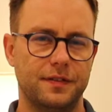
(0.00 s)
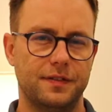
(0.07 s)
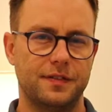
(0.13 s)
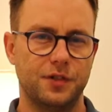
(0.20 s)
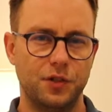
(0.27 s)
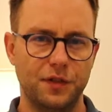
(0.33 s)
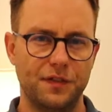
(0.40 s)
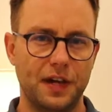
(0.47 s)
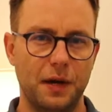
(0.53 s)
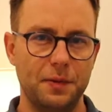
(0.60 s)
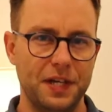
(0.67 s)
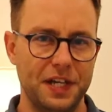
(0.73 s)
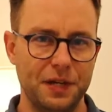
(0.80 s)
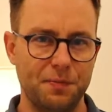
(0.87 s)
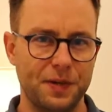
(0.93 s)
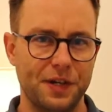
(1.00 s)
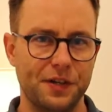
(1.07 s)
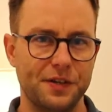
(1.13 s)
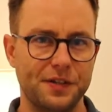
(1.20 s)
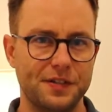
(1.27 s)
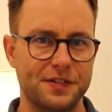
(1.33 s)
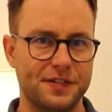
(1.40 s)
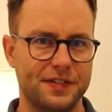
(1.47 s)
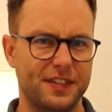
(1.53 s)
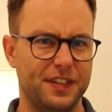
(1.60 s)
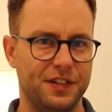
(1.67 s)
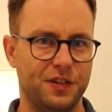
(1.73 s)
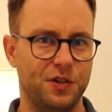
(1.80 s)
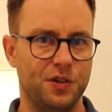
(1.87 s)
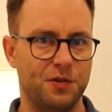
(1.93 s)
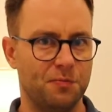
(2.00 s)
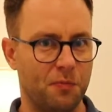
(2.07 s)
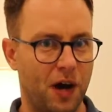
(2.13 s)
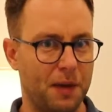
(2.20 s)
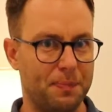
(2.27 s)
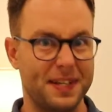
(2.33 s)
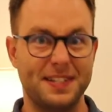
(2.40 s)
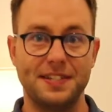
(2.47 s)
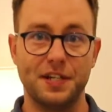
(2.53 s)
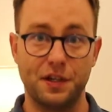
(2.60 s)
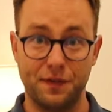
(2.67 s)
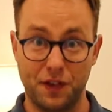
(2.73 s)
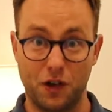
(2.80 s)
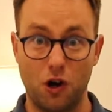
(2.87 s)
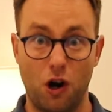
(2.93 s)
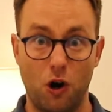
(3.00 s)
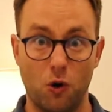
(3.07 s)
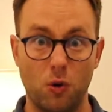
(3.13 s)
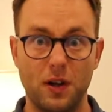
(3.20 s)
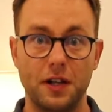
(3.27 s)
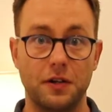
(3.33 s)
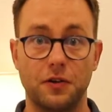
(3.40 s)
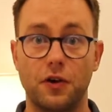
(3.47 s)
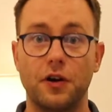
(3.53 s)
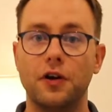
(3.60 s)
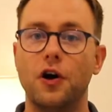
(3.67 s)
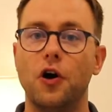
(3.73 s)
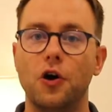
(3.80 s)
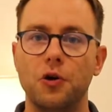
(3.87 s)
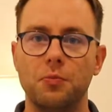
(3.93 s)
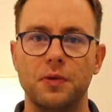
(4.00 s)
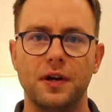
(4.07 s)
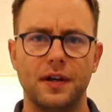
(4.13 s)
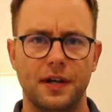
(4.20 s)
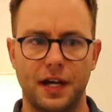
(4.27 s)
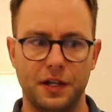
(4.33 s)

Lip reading: So you've come here because you might be sick of the cold in your own home